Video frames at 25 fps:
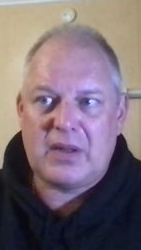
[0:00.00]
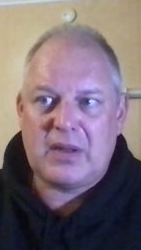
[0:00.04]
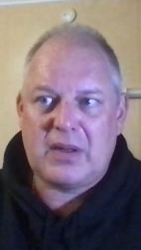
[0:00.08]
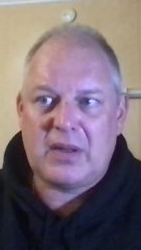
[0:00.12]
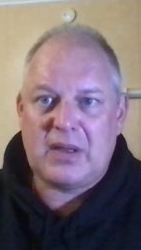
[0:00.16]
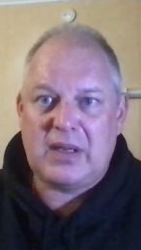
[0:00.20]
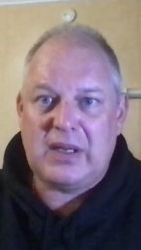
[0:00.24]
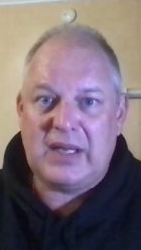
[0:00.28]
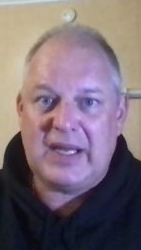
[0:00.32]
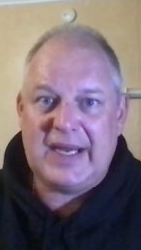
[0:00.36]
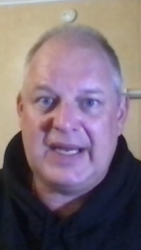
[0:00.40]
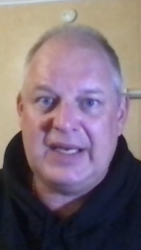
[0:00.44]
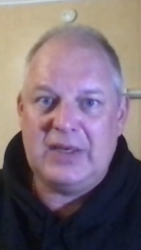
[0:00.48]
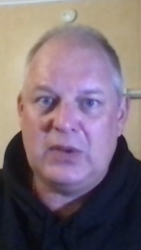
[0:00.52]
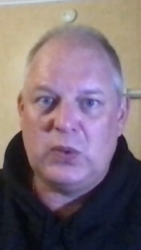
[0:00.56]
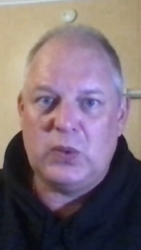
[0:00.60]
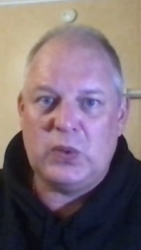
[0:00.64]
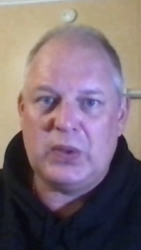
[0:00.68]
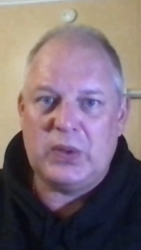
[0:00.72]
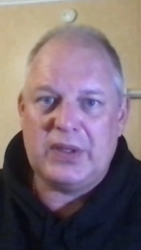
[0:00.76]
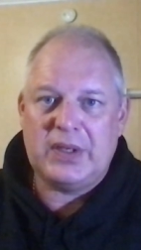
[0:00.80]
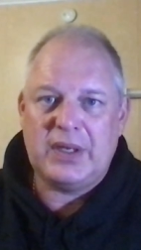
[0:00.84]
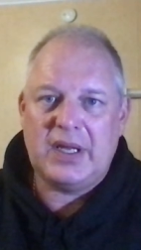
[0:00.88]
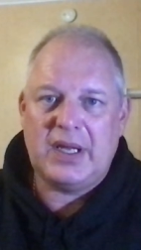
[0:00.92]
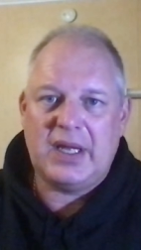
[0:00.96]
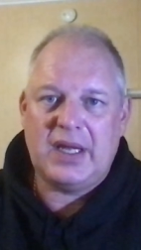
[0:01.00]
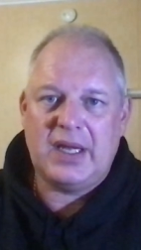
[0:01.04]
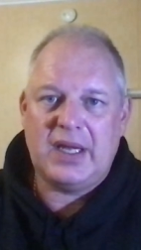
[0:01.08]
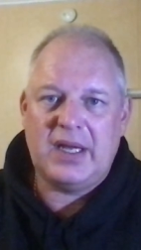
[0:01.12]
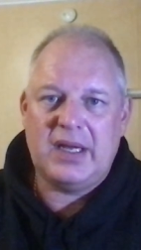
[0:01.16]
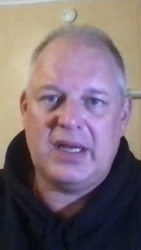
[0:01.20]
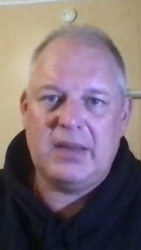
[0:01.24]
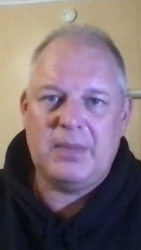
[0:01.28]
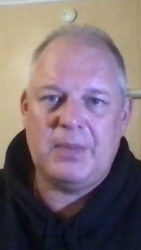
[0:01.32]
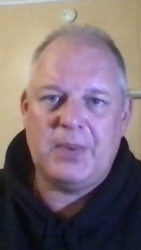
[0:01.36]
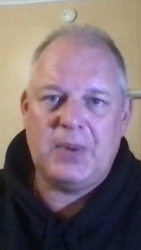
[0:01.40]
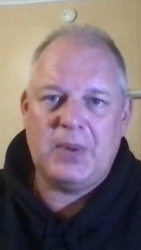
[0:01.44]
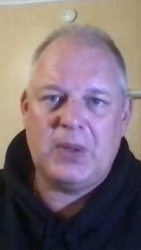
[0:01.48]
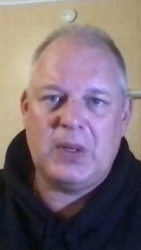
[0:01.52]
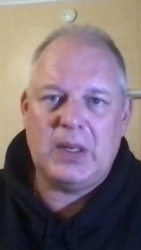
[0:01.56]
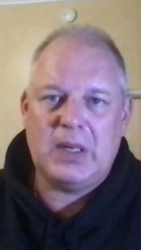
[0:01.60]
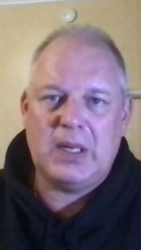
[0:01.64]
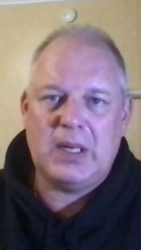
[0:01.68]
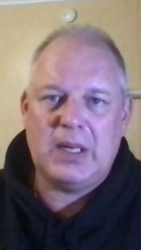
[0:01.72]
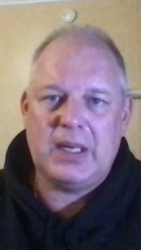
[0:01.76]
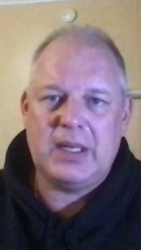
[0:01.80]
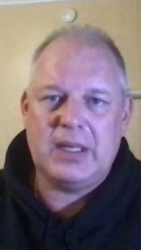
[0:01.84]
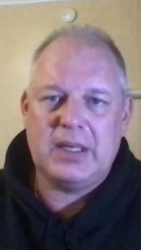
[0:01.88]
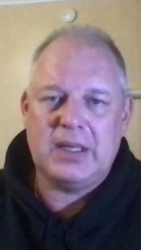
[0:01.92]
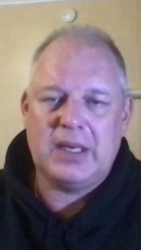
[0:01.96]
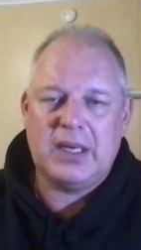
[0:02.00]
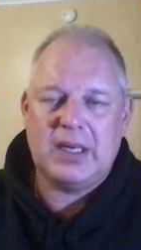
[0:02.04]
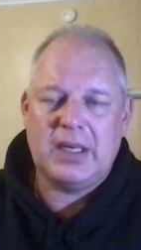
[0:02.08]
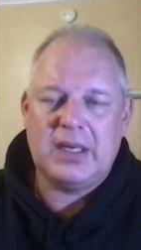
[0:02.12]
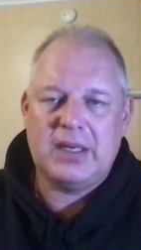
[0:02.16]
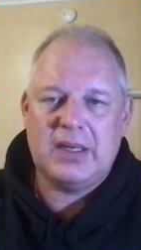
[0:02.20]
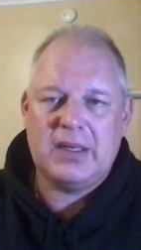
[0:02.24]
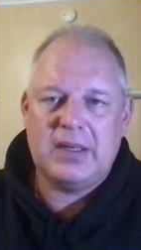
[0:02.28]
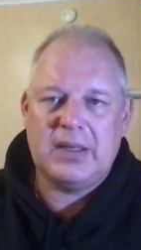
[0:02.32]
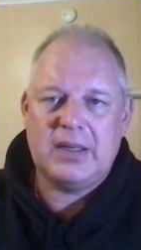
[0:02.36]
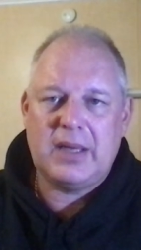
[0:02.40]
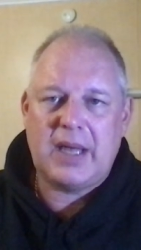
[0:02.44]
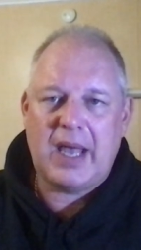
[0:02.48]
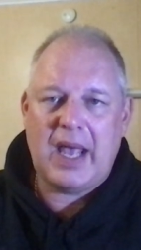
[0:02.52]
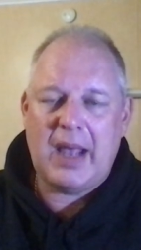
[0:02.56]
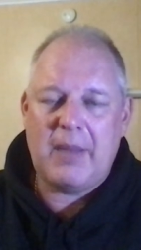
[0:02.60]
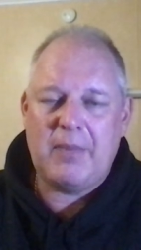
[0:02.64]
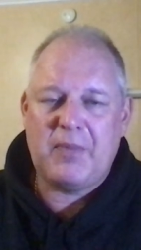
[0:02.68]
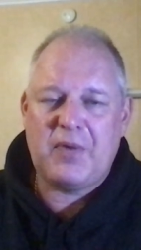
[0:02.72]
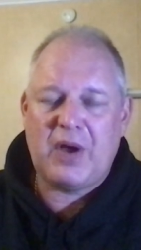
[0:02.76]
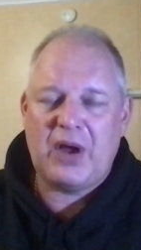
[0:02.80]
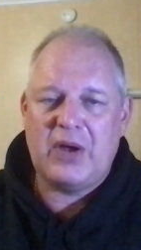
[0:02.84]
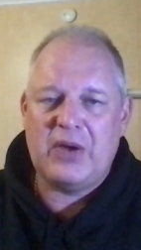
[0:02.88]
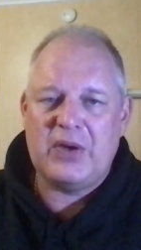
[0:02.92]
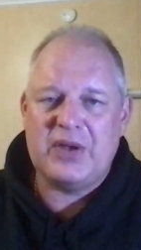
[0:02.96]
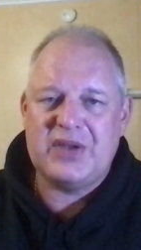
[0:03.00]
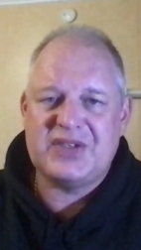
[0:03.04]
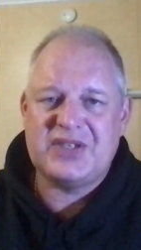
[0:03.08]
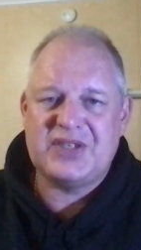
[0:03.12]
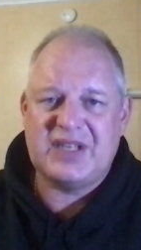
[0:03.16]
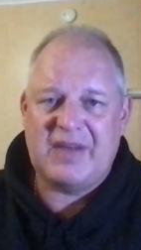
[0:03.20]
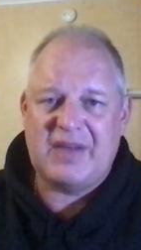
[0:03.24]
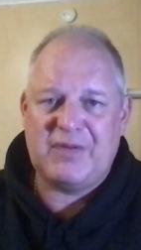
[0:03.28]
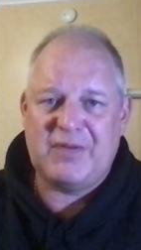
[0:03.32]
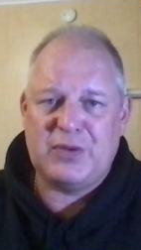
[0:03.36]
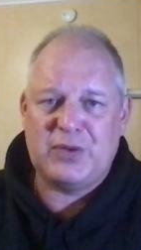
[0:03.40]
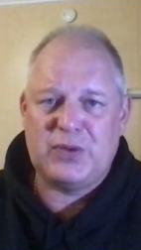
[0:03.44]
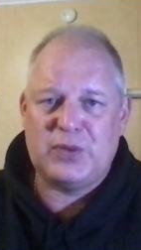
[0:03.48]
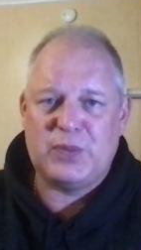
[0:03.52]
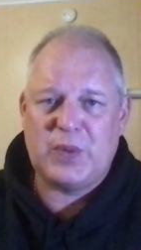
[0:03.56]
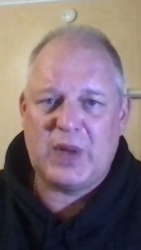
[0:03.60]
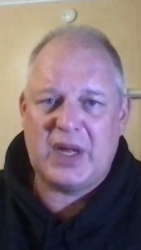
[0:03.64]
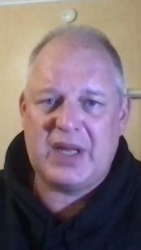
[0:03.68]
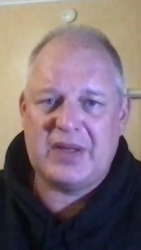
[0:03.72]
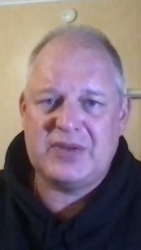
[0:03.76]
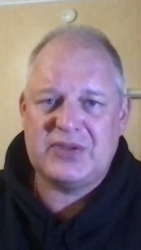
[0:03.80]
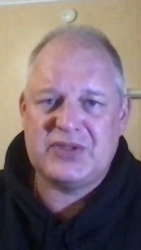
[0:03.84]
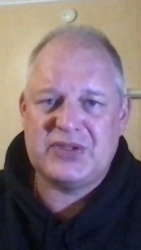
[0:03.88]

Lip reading: Clean Lawn by Amgrow is another good one.